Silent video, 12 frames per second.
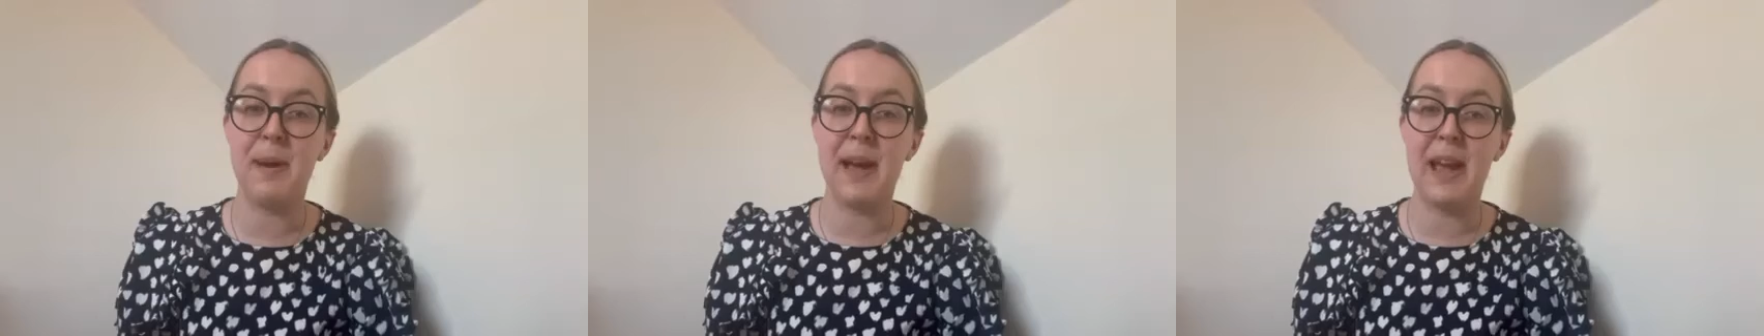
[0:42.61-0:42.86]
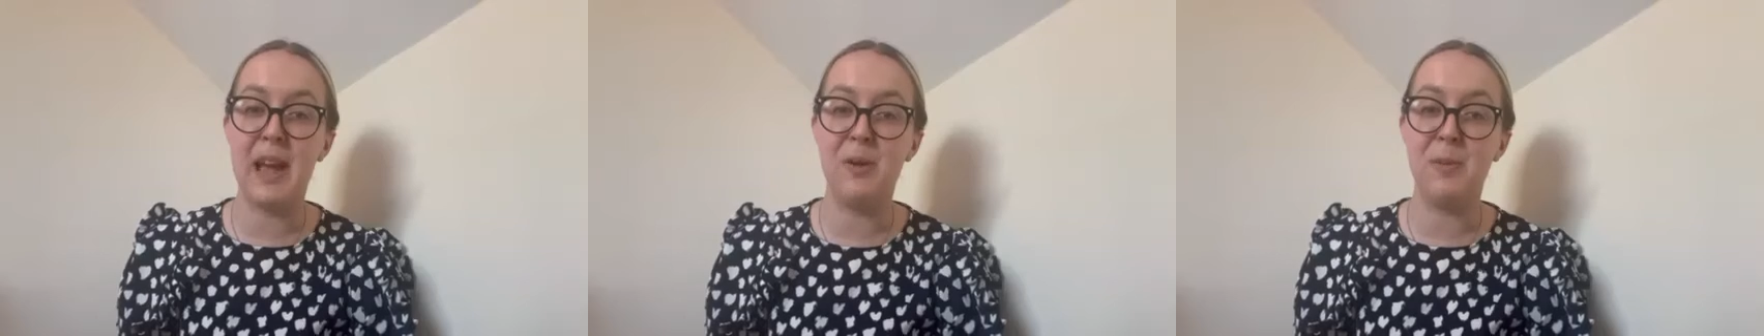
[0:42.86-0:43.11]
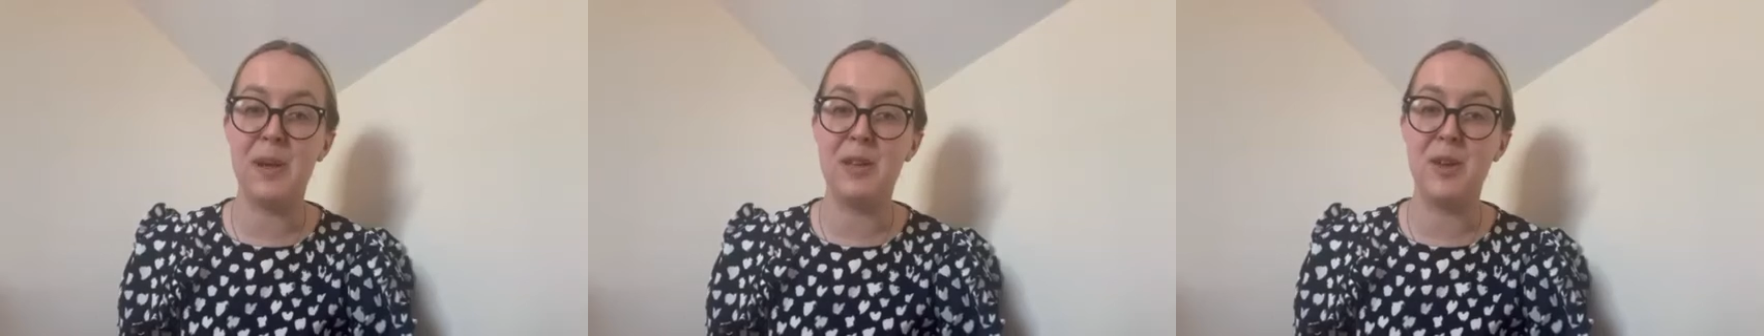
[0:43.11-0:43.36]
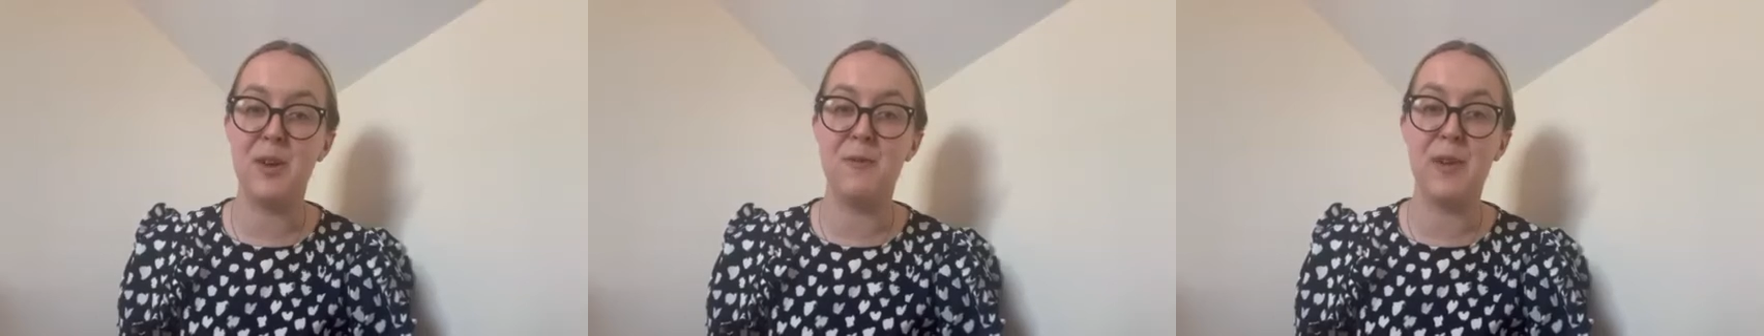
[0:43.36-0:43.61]
about
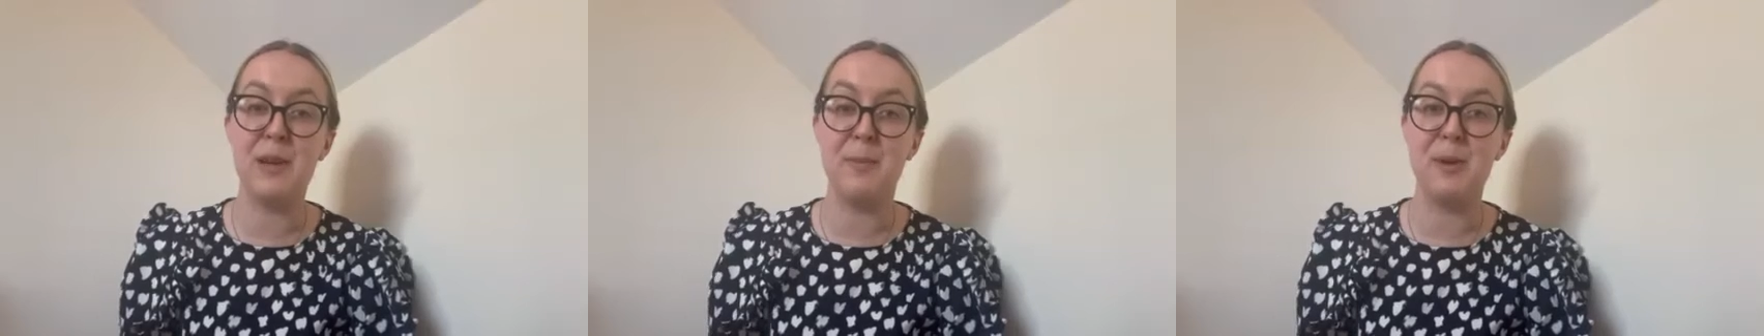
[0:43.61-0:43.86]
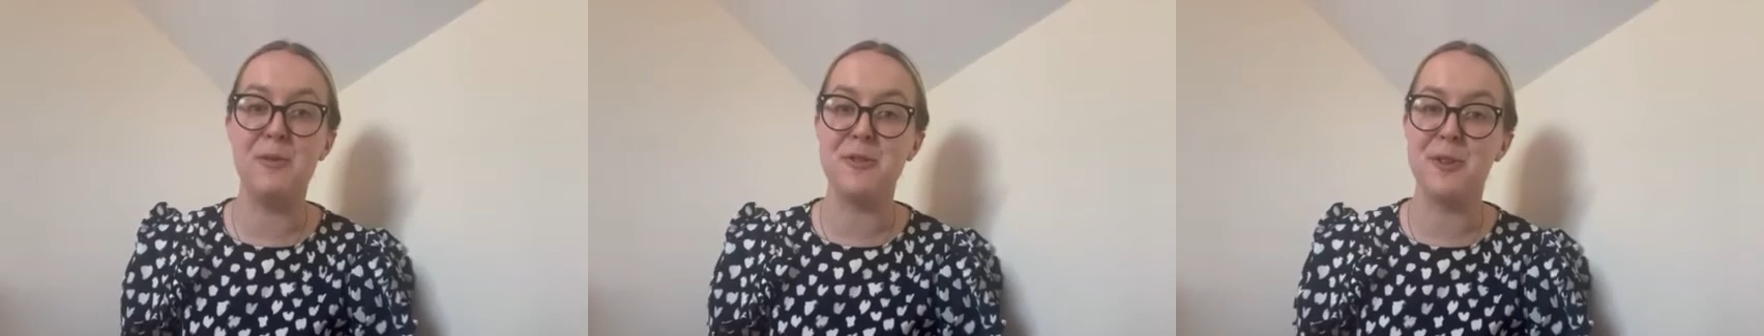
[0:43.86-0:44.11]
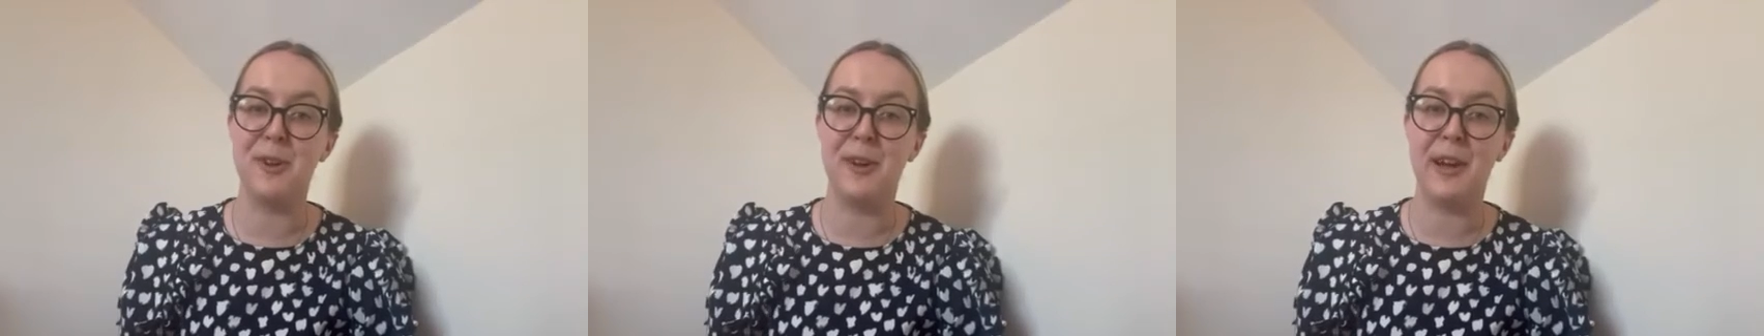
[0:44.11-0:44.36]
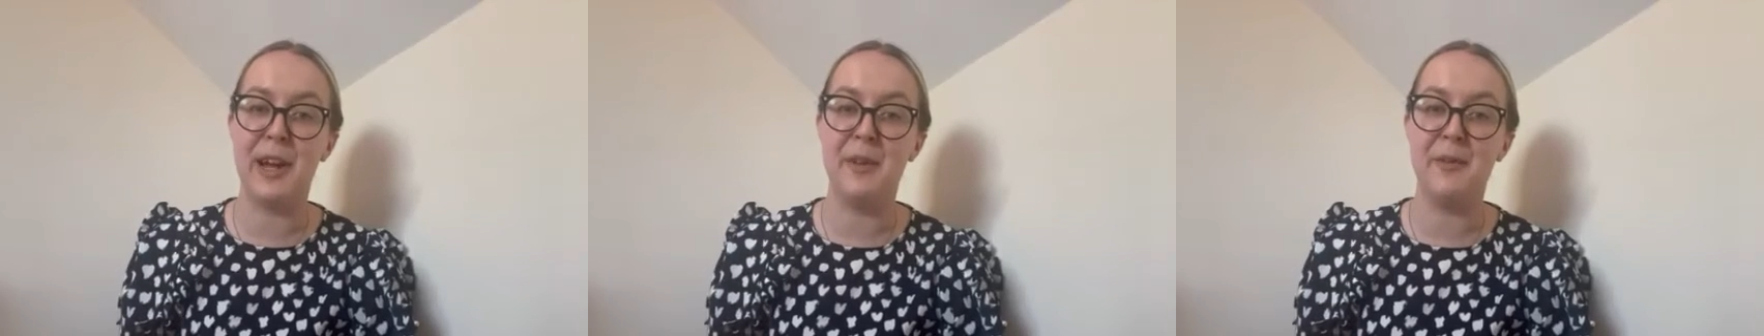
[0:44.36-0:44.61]
helping you rebuild your
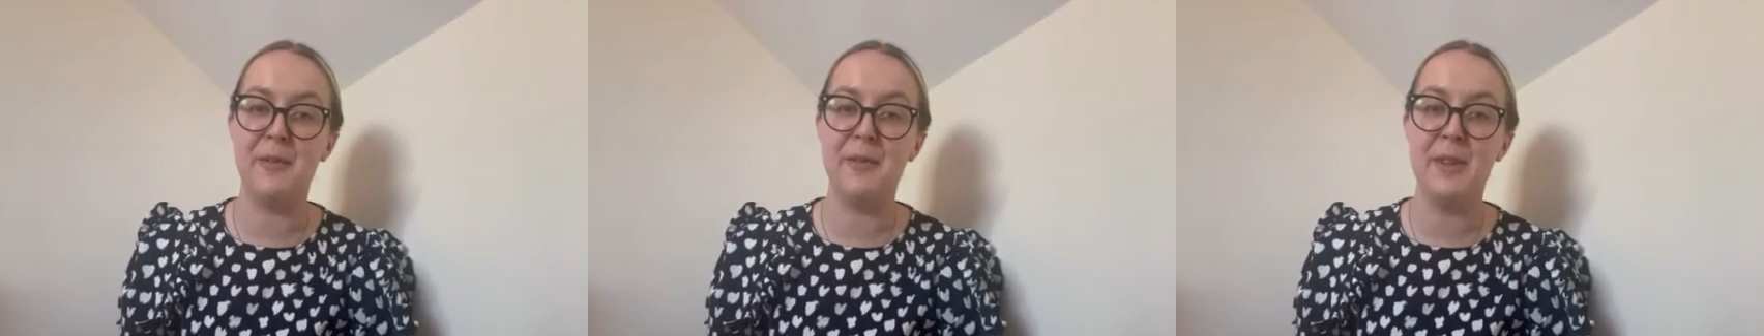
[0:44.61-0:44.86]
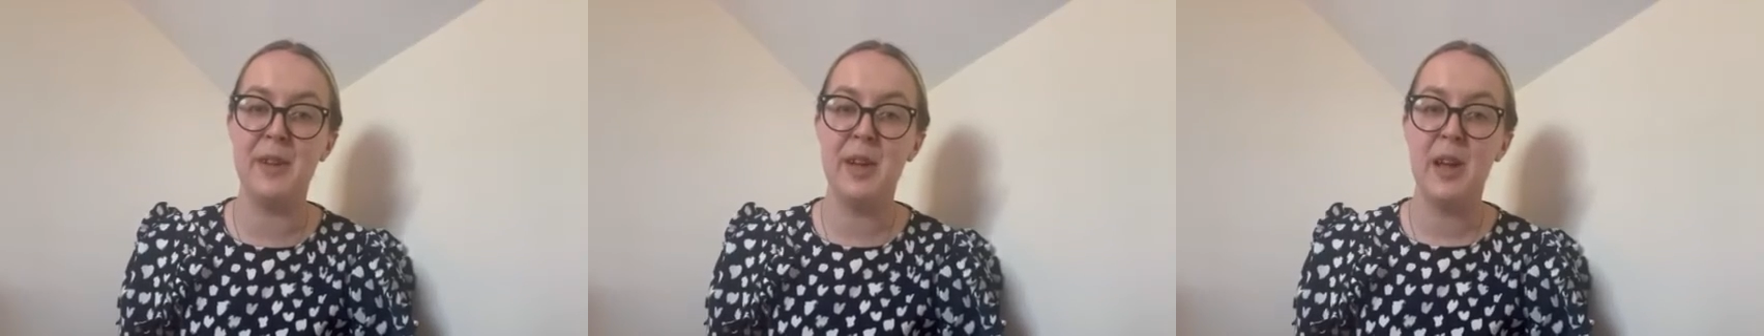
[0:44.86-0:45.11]
life.